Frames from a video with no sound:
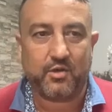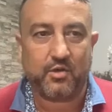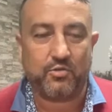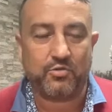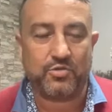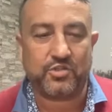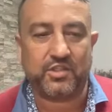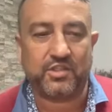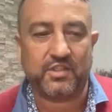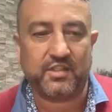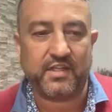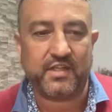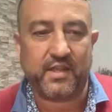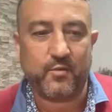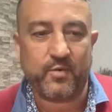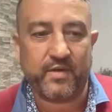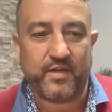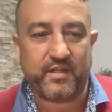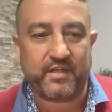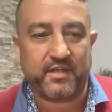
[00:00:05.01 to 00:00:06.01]
I'm a ruling
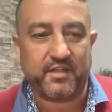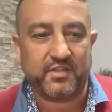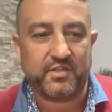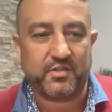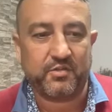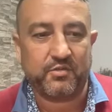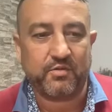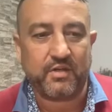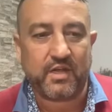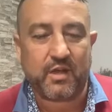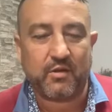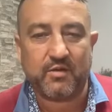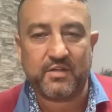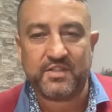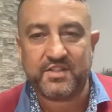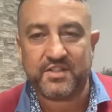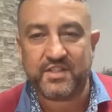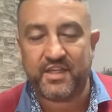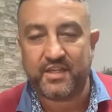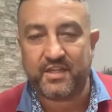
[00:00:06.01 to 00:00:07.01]
reality coach, and today we're
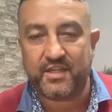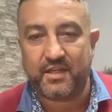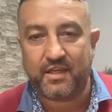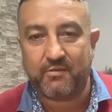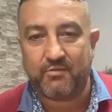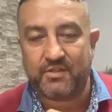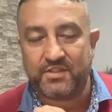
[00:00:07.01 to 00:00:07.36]
continuing our,